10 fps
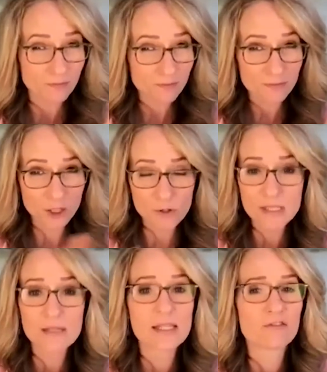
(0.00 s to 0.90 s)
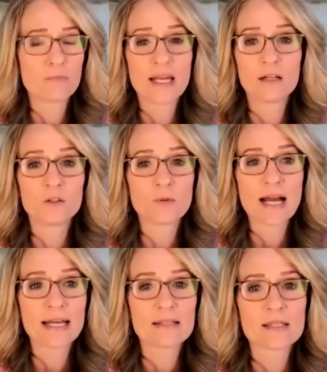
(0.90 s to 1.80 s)
Those things have been on the
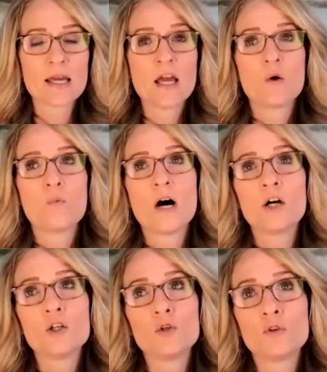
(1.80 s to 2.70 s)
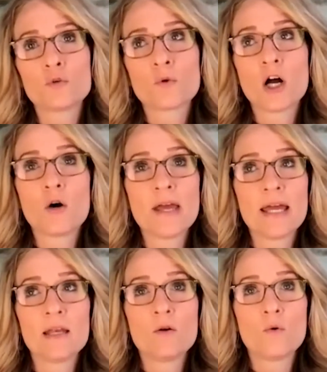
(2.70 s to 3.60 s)
rise. Well, you throw
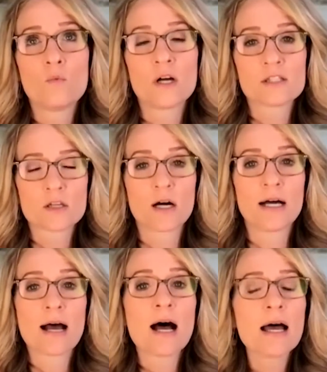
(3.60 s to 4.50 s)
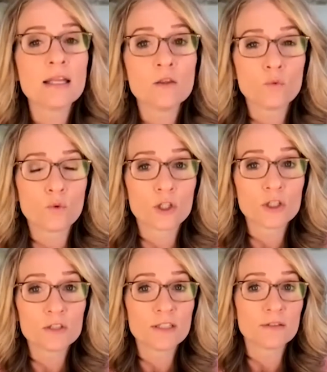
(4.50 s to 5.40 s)
in what's gone on in the
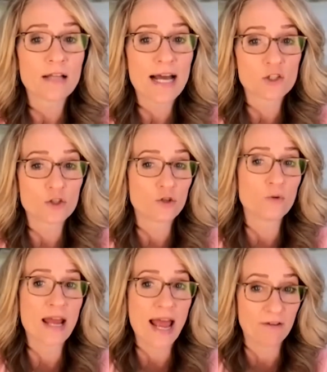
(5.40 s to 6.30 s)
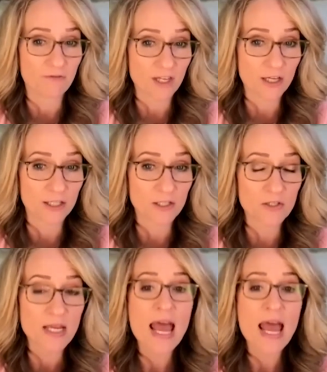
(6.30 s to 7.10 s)
world in the last 2.5 years,